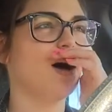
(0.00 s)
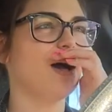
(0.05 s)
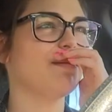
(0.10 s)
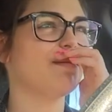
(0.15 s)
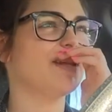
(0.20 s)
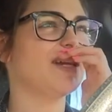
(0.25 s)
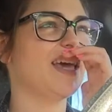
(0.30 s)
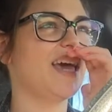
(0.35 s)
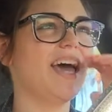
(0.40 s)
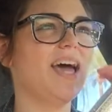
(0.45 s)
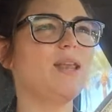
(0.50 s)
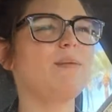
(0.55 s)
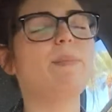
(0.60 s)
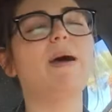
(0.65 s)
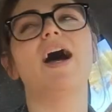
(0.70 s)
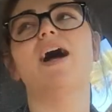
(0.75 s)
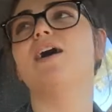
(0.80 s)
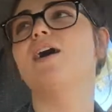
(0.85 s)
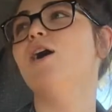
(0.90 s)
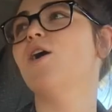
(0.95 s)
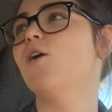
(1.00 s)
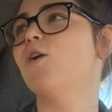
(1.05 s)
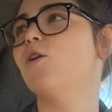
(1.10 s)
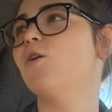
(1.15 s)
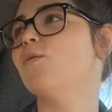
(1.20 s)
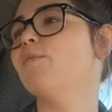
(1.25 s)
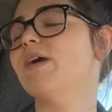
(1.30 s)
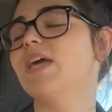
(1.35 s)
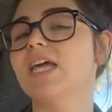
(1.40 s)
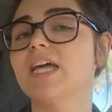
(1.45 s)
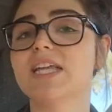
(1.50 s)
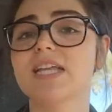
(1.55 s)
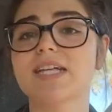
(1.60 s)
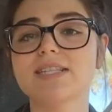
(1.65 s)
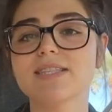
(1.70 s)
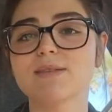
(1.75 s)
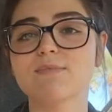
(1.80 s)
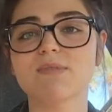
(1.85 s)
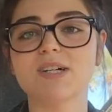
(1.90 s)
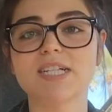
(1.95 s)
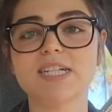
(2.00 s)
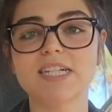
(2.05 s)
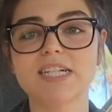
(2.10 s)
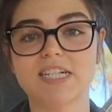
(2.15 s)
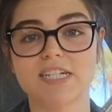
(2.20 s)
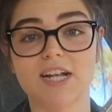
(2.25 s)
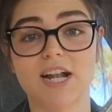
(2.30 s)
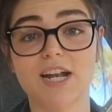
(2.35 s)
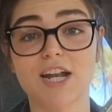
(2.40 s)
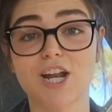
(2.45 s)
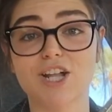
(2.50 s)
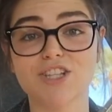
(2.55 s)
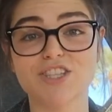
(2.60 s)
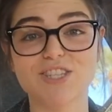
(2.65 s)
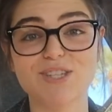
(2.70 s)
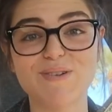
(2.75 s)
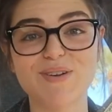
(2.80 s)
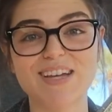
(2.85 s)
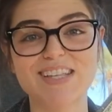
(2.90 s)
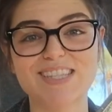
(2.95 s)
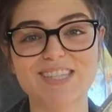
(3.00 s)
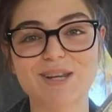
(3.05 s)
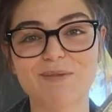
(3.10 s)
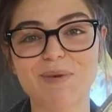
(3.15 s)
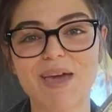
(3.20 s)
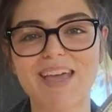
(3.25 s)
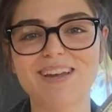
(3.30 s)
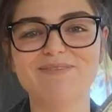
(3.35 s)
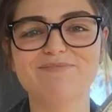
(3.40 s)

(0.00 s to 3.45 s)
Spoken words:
I'm gonna head back home and get some cleaning done, and I'll see you guys in a bit.